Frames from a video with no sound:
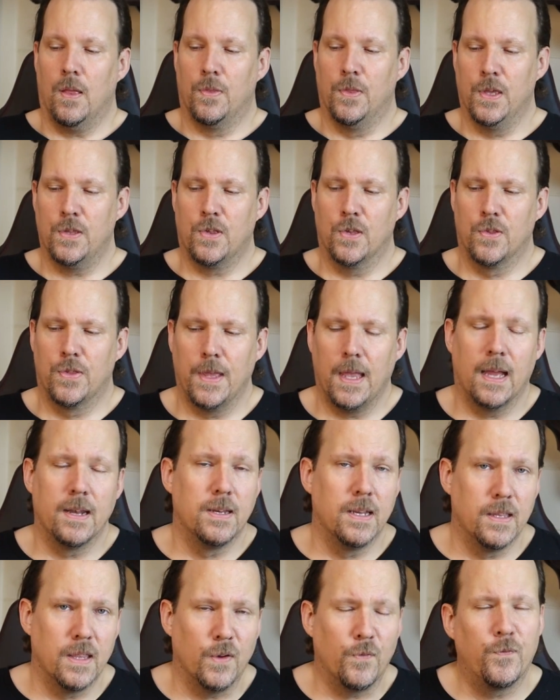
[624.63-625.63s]
This is the
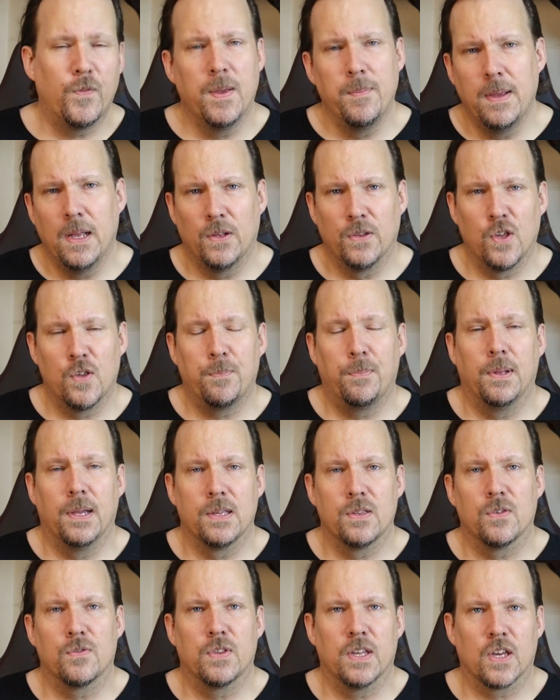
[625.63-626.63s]
idea that female
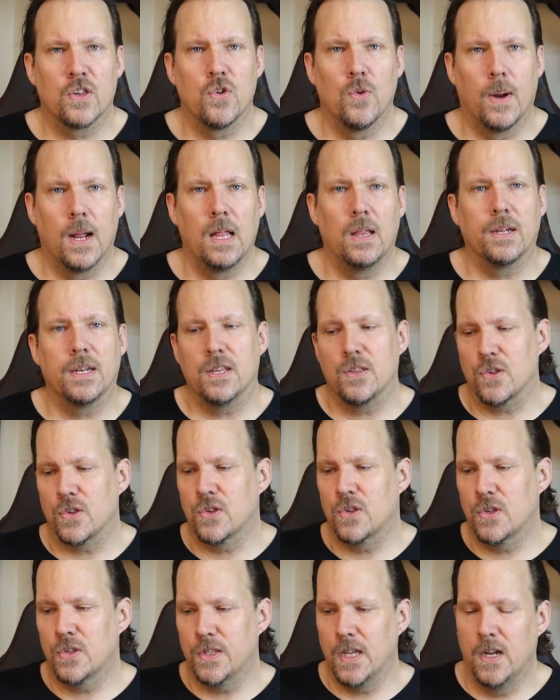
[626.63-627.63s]
displays of sexuality
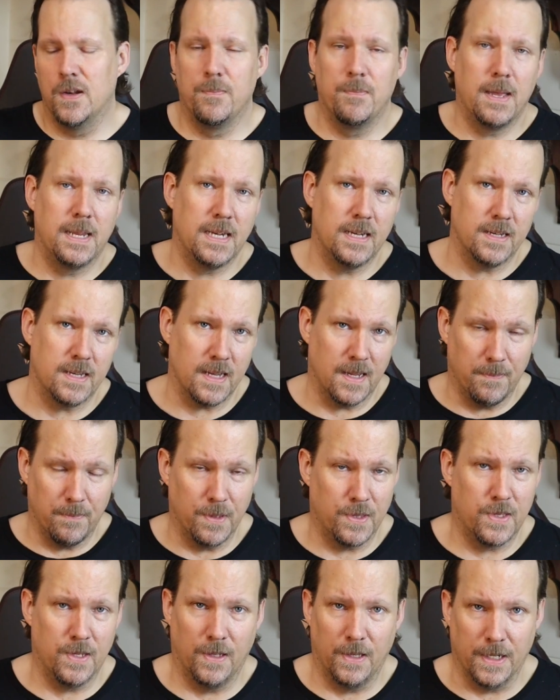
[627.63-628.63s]
just stun men into
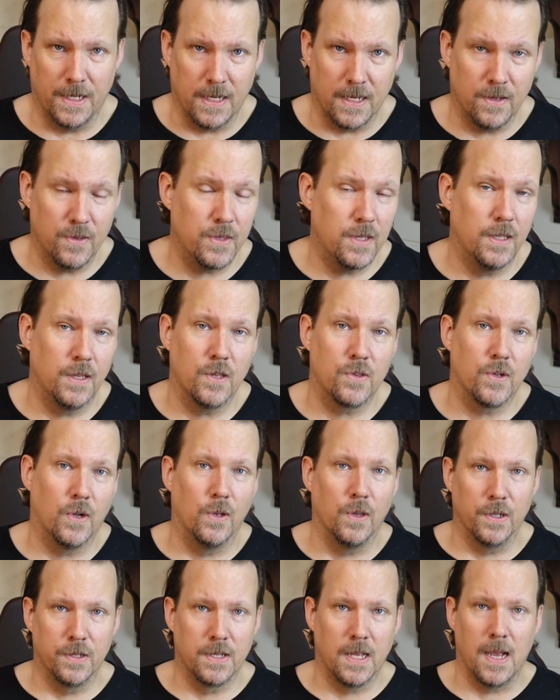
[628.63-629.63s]
imbecility. You see this
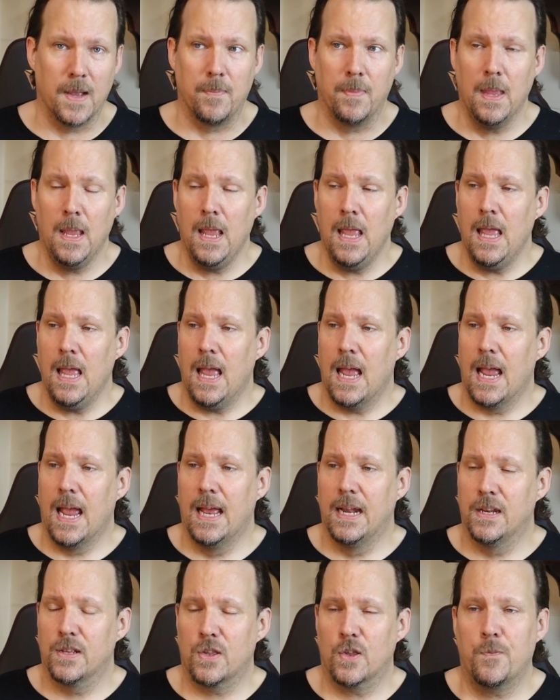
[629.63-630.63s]
all the time.
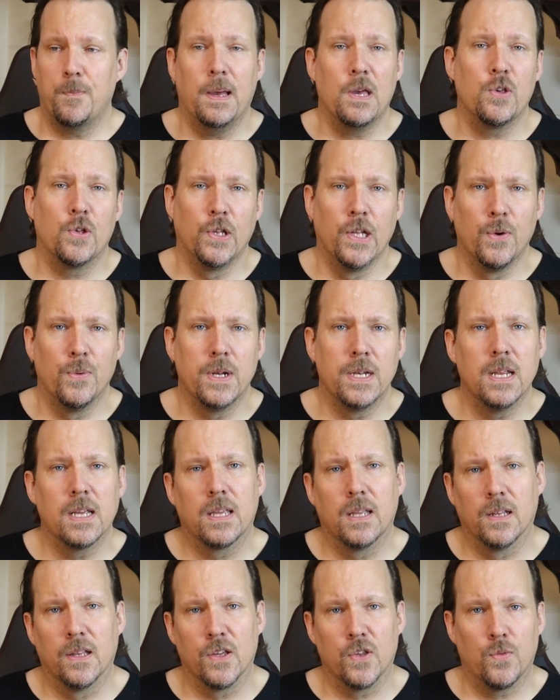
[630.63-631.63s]
And it's especially
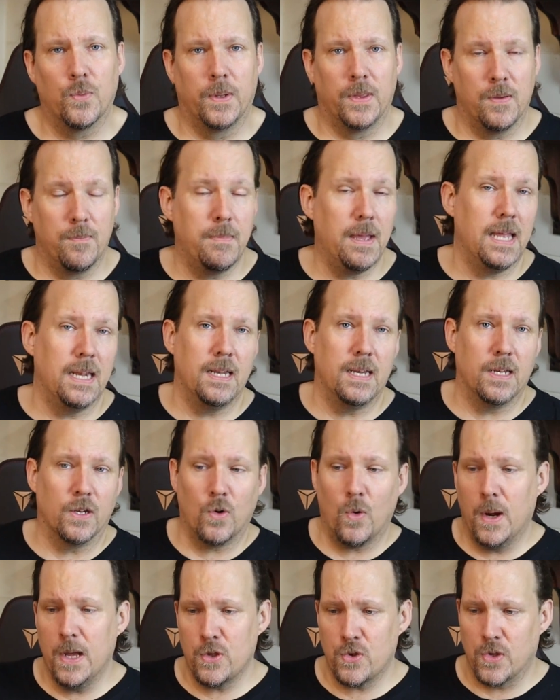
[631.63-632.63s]
ridiculous when the men in
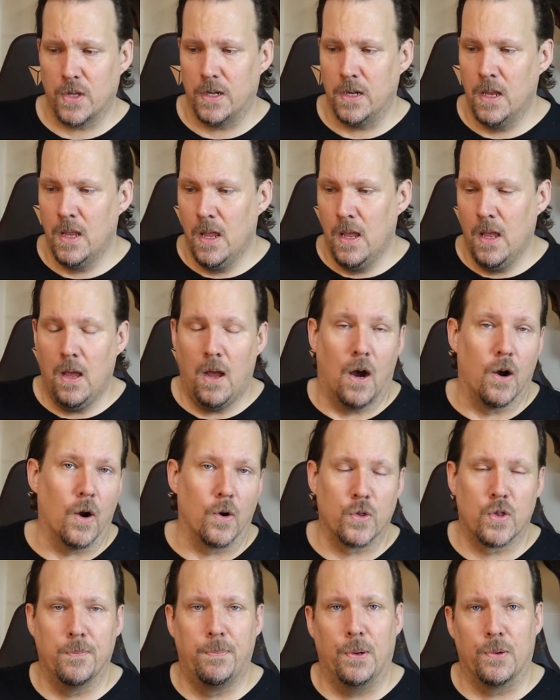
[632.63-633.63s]
question
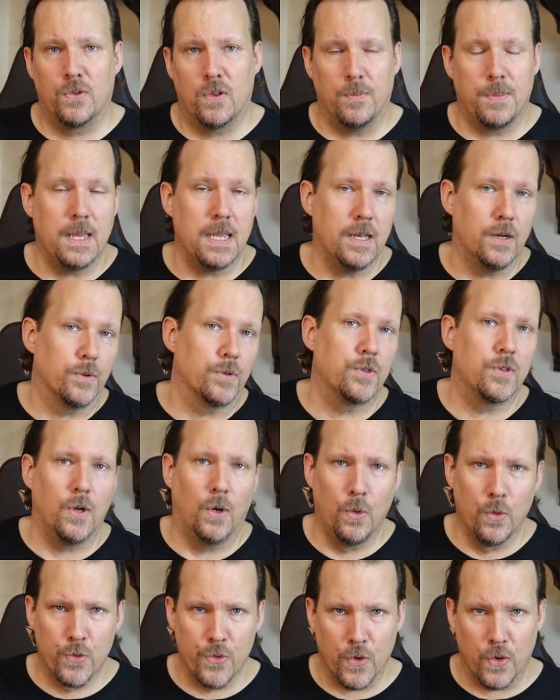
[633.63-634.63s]
are supposed to be,
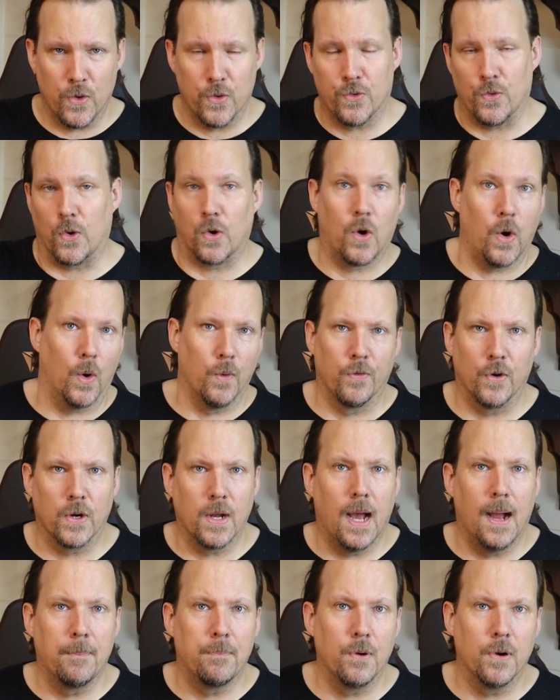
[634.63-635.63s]
soldiers or covert
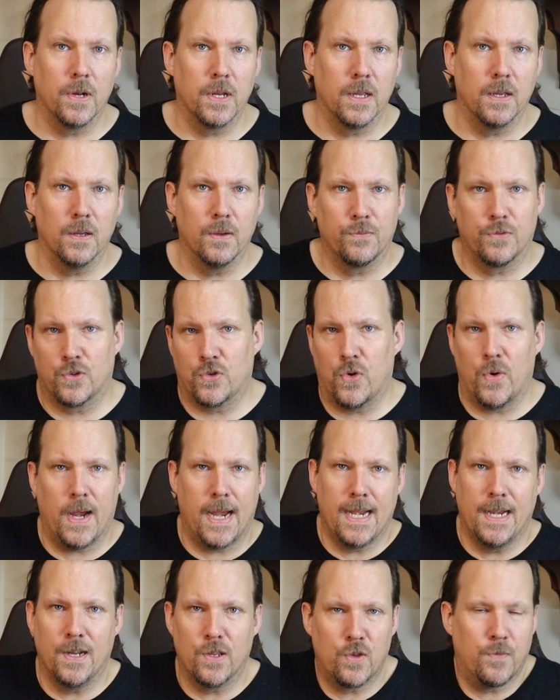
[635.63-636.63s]
operatives,
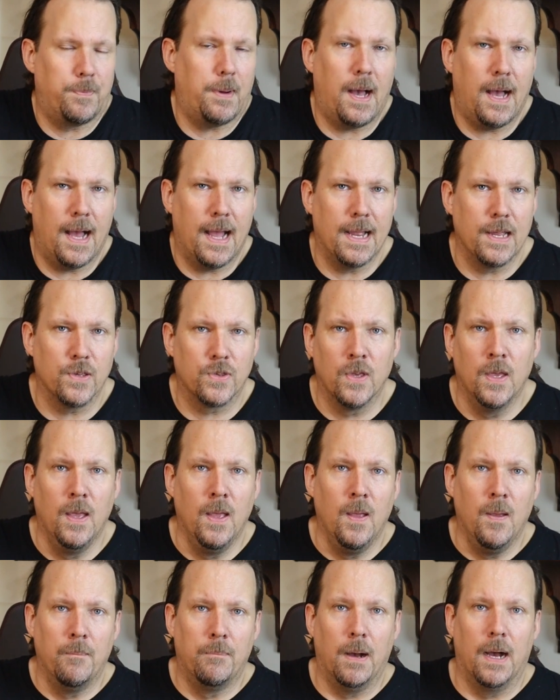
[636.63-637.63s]
trained spies,
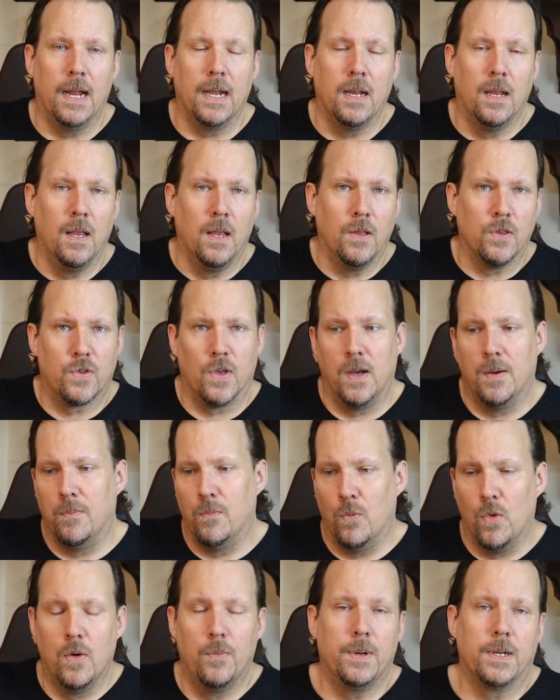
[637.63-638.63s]
but
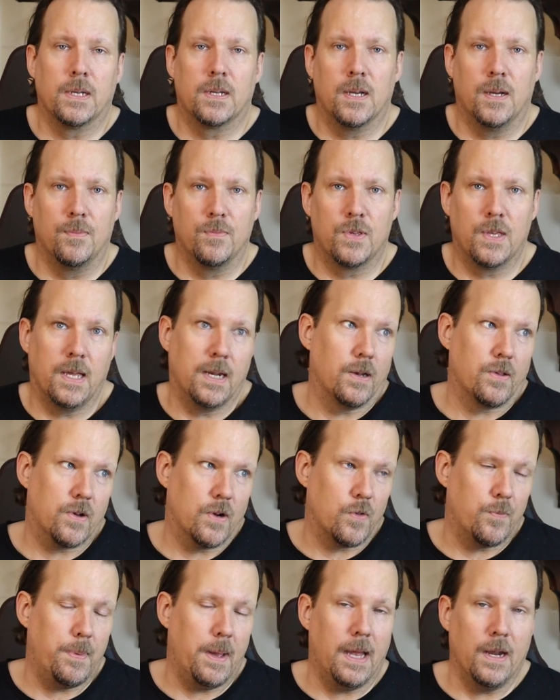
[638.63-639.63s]
some woman comes in and
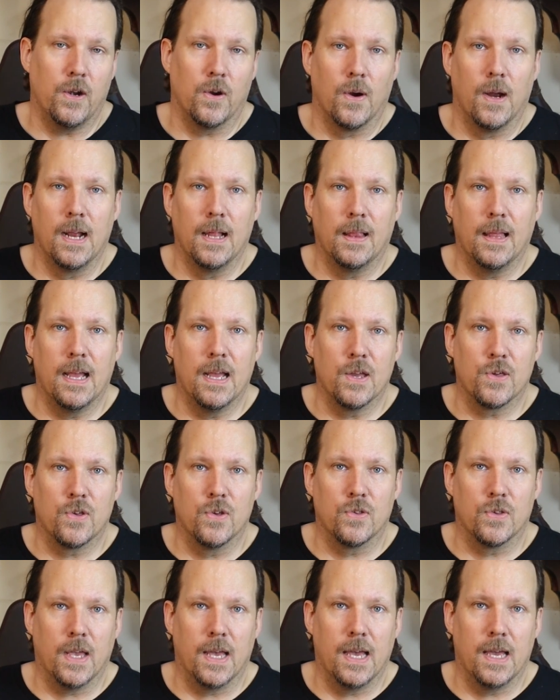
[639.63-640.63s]
starts batting her
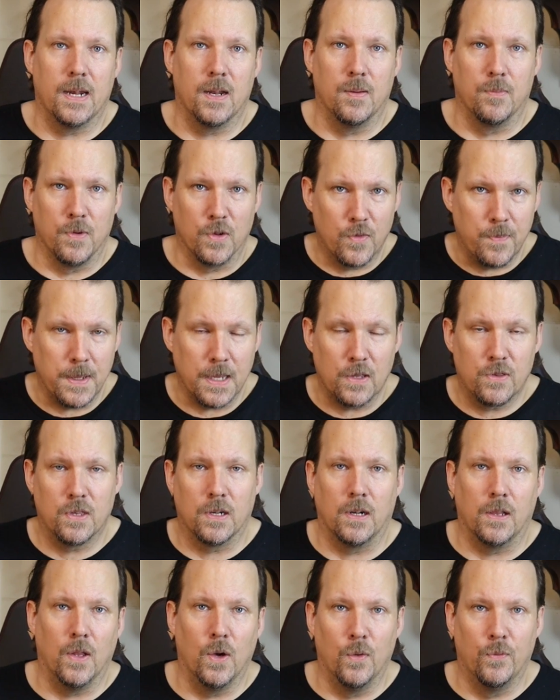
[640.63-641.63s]
eyelashes at him and speaks
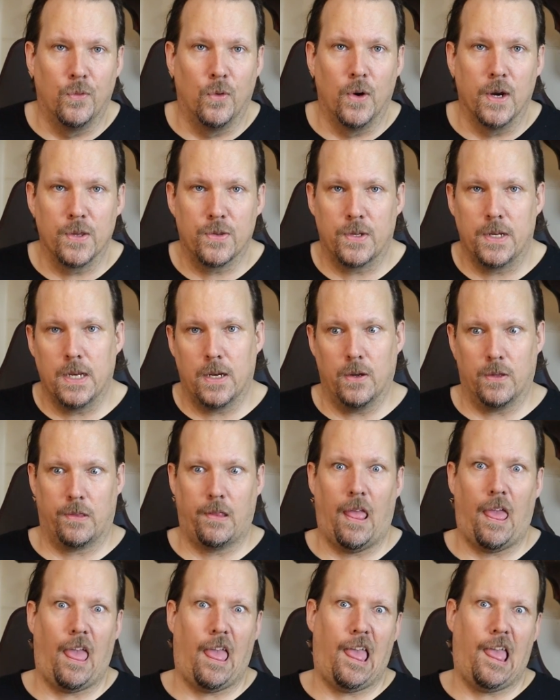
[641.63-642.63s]
in a low voice, and he goes,
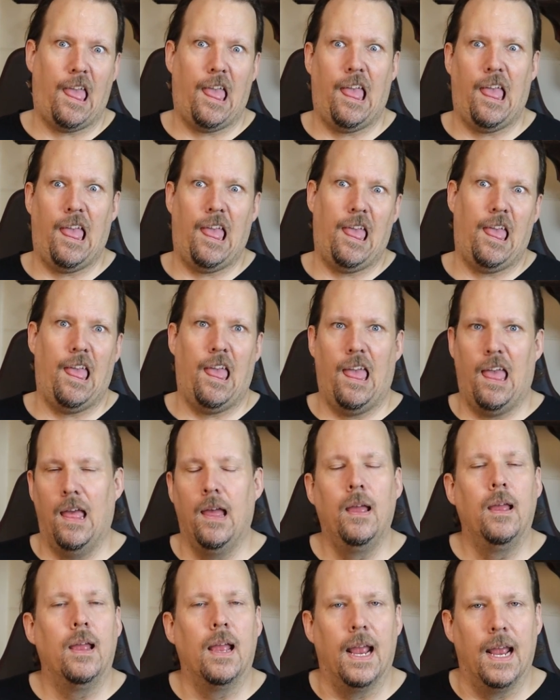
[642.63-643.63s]
"Dah,"
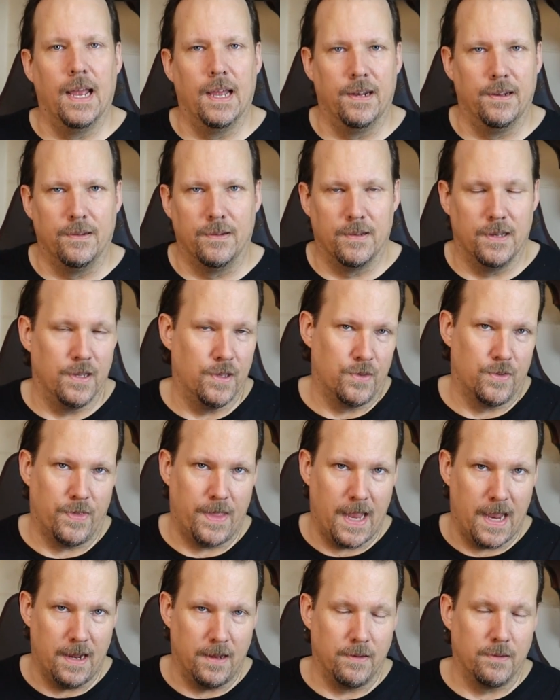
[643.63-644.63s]
and is
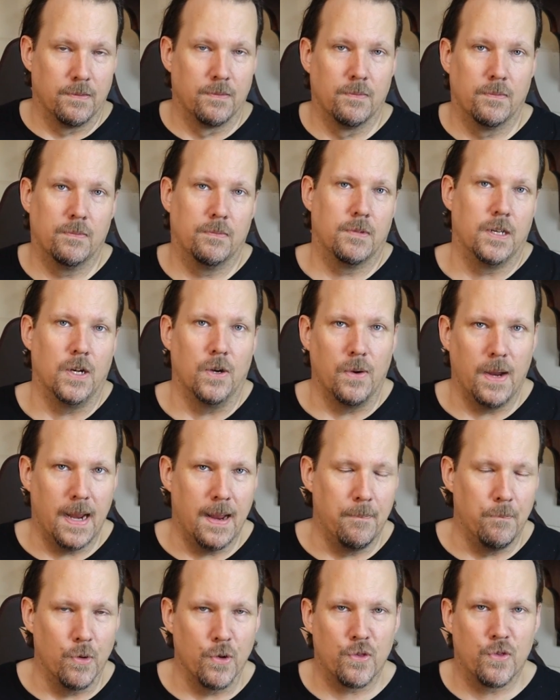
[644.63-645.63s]
then,
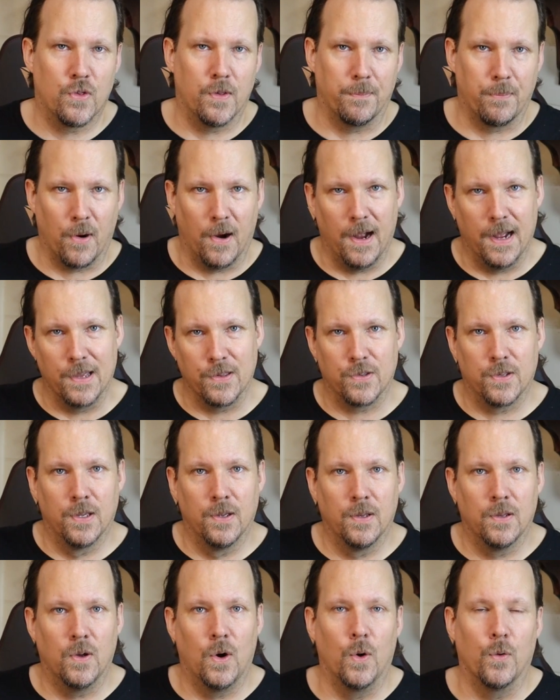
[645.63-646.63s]
ambushed, surprised,
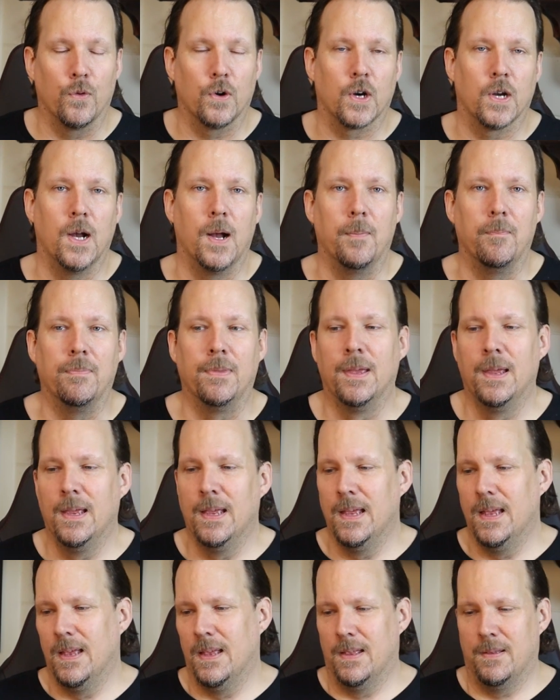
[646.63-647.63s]
overcome,
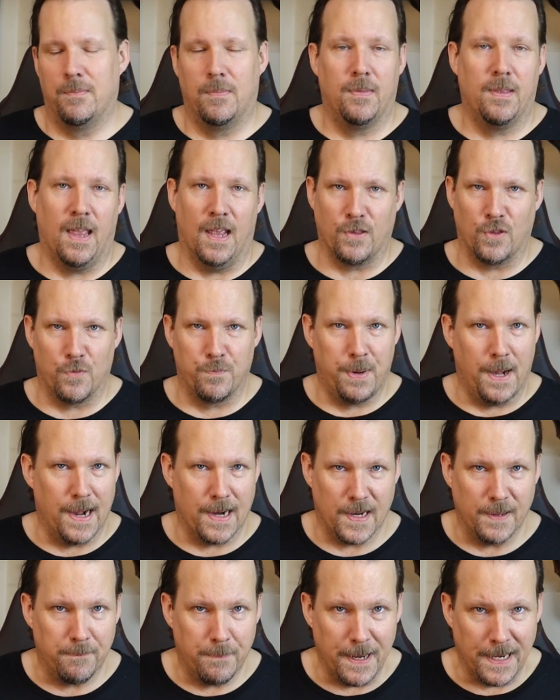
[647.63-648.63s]
has his
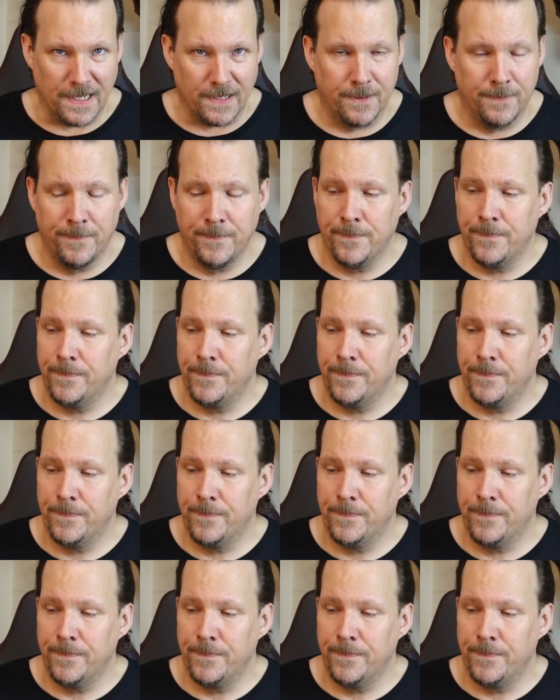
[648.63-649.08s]
pocket picked.